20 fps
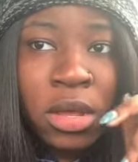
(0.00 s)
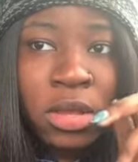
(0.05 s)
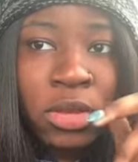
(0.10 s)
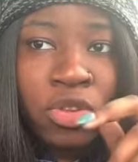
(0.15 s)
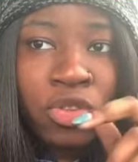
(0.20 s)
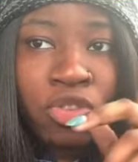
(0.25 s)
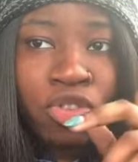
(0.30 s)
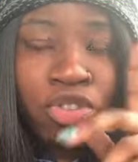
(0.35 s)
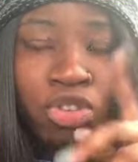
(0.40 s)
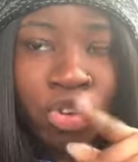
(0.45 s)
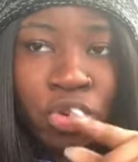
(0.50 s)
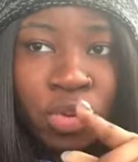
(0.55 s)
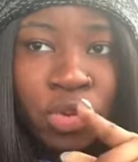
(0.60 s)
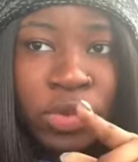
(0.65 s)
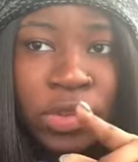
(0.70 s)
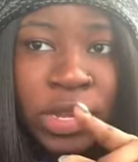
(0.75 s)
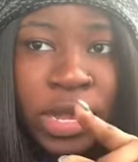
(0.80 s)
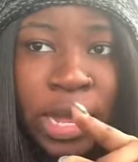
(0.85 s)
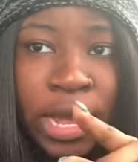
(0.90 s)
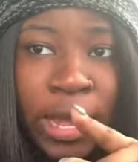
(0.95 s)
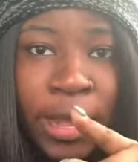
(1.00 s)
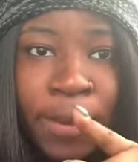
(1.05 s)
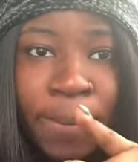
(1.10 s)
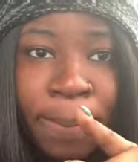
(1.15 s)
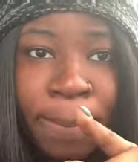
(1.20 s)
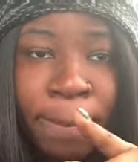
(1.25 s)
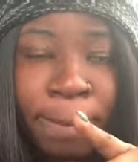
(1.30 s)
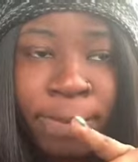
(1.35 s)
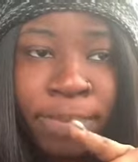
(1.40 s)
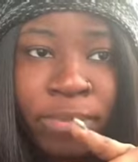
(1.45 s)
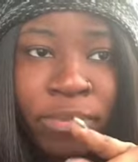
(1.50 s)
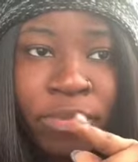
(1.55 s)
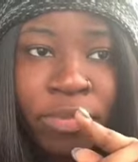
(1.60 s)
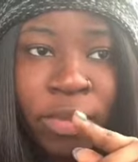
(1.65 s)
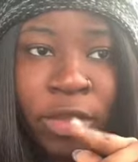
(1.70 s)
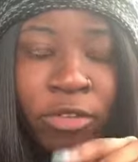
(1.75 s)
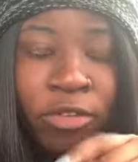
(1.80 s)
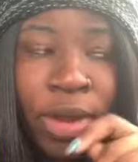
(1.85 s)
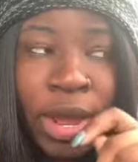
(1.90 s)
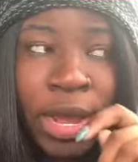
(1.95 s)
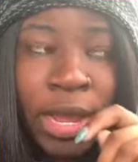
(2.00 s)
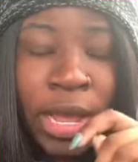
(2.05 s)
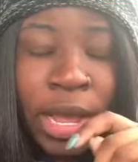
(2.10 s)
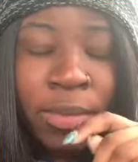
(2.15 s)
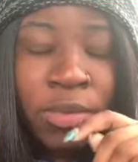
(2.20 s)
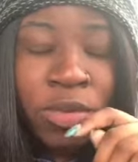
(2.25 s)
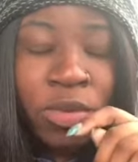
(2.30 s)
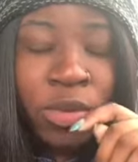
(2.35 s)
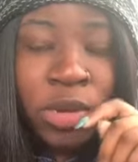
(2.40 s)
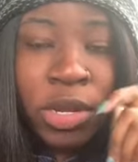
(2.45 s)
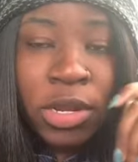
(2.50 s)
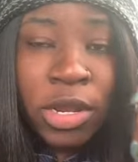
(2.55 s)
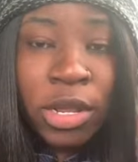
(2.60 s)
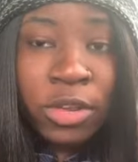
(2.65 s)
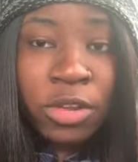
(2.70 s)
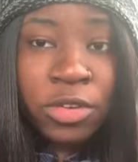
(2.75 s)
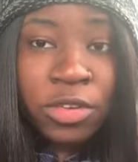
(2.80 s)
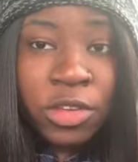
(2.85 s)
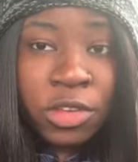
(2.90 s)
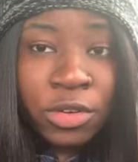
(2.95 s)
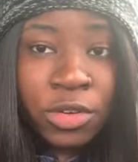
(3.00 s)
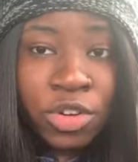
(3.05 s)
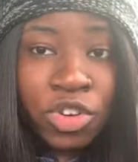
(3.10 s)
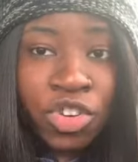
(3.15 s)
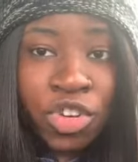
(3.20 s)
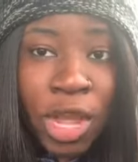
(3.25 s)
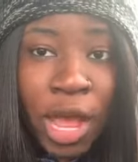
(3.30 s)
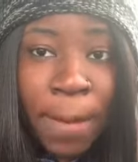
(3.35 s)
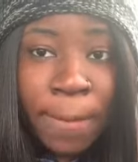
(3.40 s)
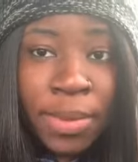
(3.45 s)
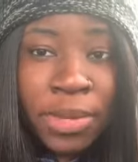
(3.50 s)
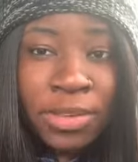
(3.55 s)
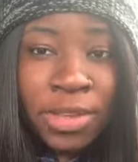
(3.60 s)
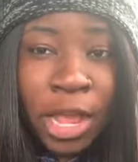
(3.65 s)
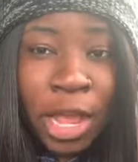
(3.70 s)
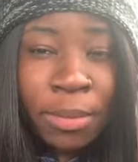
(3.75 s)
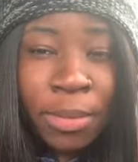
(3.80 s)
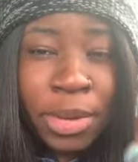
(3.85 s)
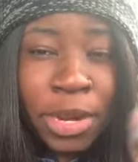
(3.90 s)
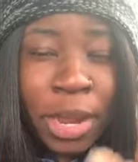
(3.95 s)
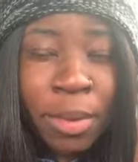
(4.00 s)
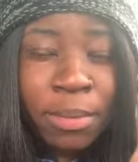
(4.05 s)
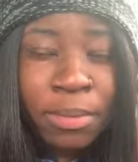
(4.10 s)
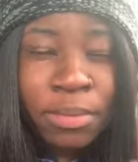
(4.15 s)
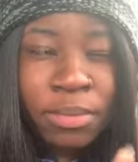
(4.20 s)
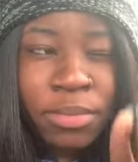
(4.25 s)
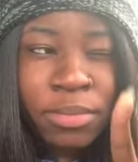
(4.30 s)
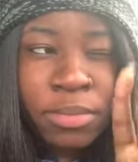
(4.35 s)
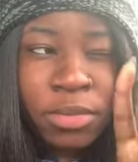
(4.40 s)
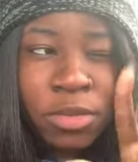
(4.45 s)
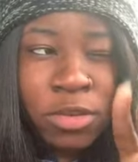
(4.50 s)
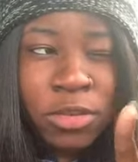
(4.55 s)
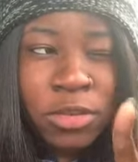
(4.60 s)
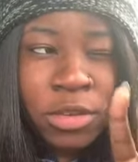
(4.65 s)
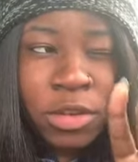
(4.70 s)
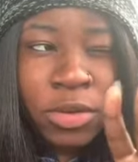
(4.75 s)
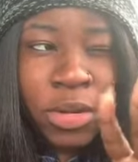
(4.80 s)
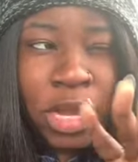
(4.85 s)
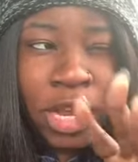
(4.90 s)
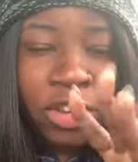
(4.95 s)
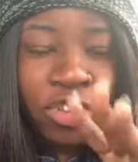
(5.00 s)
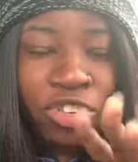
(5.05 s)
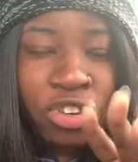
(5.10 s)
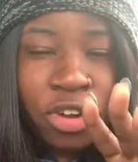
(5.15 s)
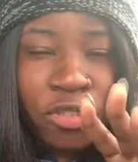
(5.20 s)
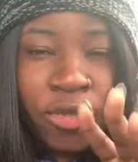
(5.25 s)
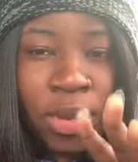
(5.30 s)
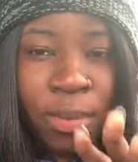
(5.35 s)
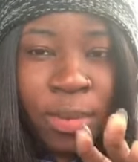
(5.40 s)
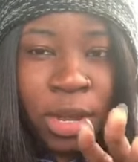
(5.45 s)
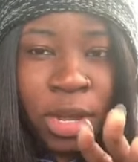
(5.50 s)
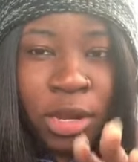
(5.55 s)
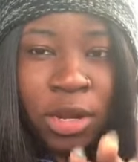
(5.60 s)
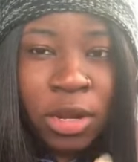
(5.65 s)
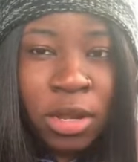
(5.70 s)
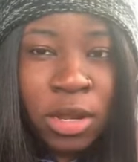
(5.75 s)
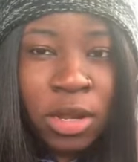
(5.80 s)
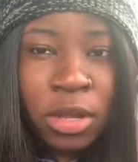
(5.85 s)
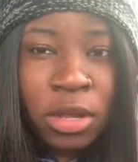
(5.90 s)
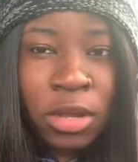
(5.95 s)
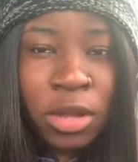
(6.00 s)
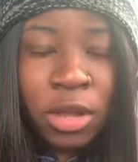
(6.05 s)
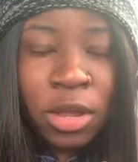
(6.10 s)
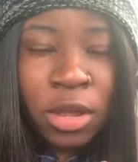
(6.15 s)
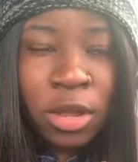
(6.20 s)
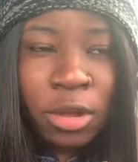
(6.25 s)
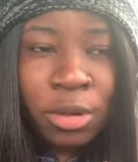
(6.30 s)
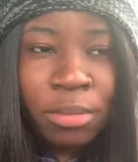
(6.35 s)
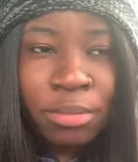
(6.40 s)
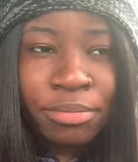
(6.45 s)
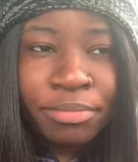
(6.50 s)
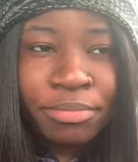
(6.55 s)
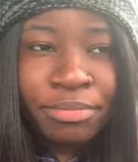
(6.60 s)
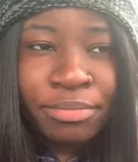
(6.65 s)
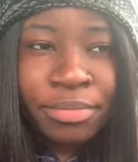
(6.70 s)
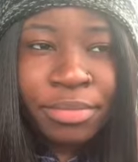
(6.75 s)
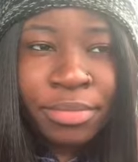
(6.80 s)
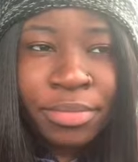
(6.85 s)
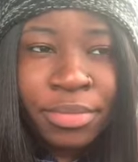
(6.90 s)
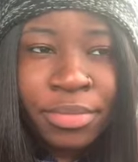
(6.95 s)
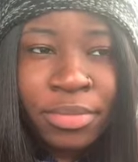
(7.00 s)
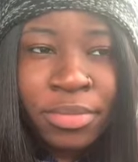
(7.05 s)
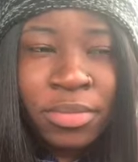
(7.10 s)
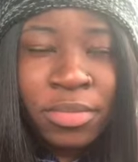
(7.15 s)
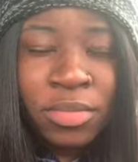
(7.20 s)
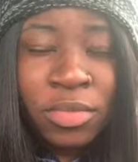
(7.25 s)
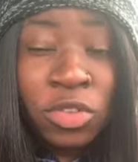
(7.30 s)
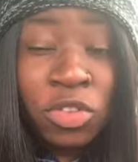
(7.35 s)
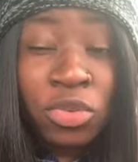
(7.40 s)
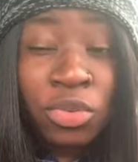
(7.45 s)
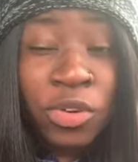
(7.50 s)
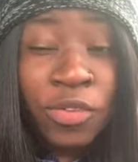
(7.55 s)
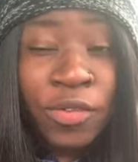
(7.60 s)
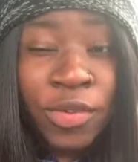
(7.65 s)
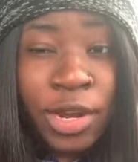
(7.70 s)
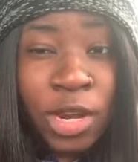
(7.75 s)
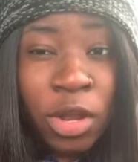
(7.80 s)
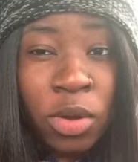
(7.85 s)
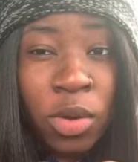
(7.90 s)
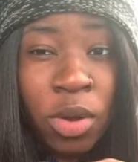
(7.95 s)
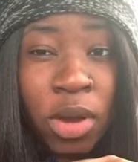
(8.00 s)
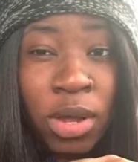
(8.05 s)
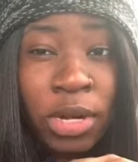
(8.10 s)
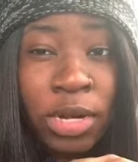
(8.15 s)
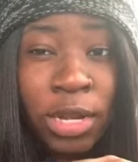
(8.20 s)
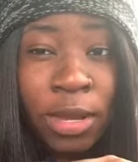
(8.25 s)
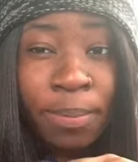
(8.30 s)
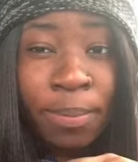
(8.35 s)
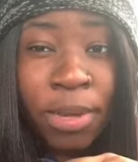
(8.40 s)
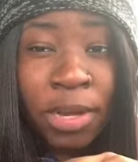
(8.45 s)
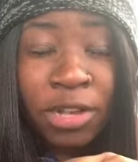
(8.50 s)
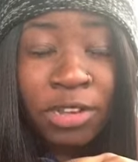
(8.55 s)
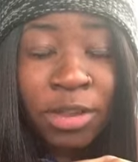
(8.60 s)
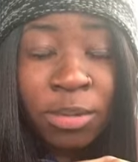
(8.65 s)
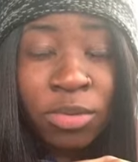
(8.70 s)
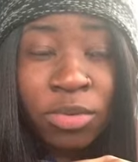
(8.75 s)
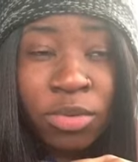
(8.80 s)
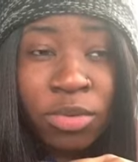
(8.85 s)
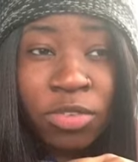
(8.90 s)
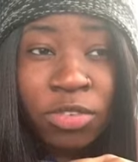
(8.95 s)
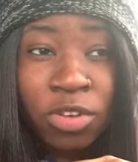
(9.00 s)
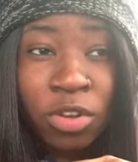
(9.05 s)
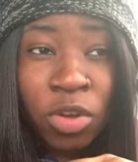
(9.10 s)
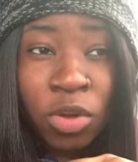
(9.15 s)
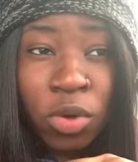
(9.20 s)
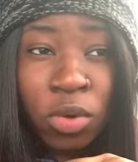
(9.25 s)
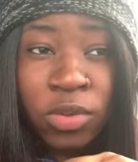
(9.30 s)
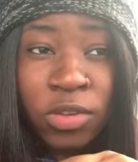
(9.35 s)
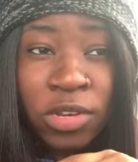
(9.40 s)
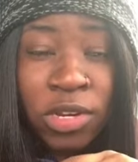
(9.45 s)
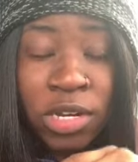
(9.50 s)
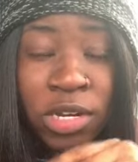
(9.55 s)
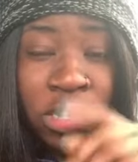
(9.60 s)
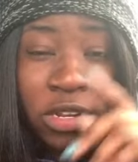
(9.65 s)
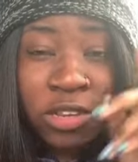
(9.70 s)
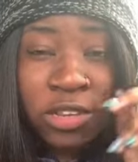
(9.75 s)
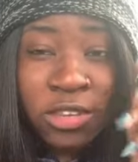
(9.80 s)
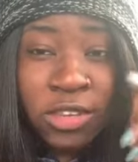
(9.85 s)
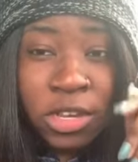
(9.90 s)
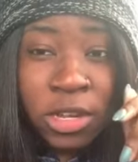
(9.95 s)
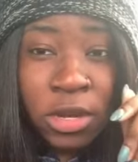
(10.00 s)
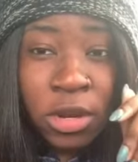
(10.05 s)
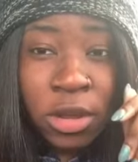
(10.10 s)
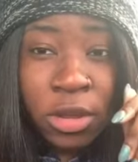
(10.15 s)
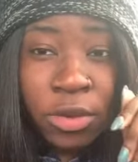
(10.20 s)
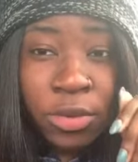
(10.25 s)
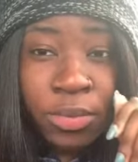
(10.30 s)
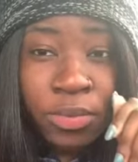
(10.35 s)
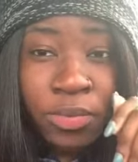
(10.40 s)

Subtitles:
Tuesday, right, I'm doing another secret shop assignment. I'm still not sure if I'm gonna do a video on it because I'm supposed to go to the casino.